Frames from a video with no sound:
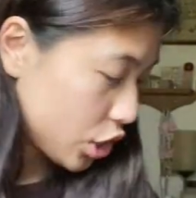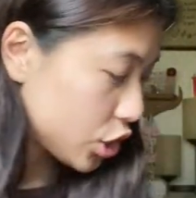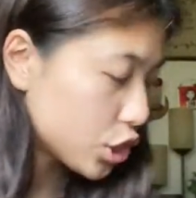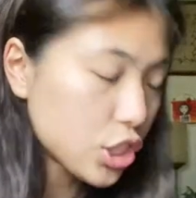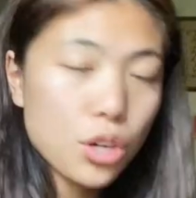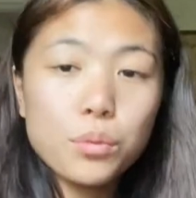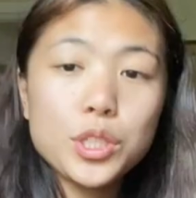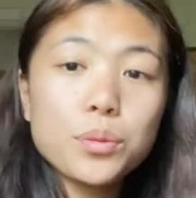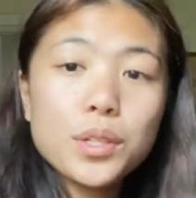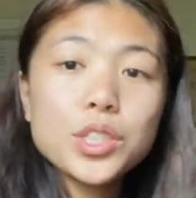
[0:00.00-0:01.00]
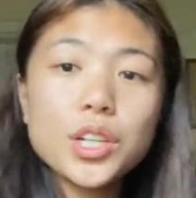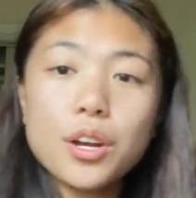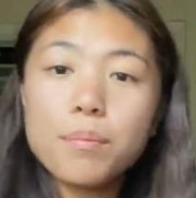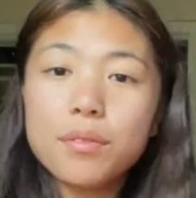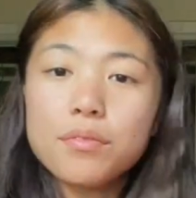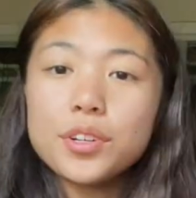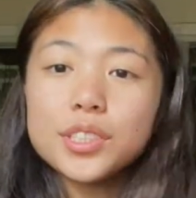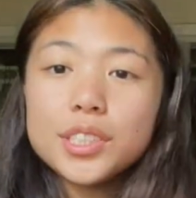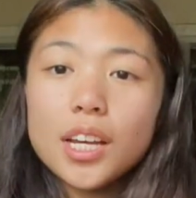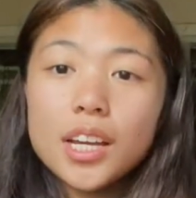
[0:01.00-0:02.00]
So which one should I open
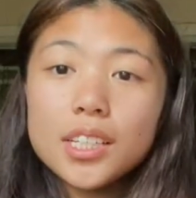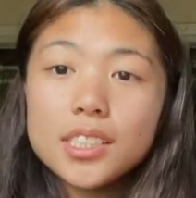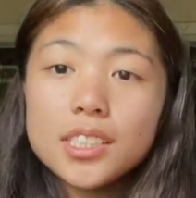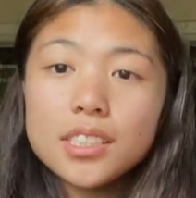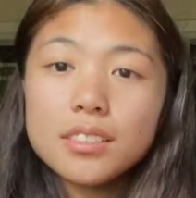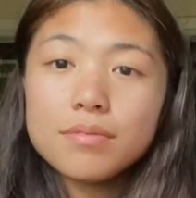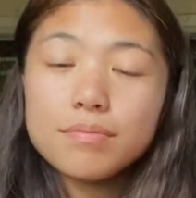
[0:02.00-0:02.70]
first, guys?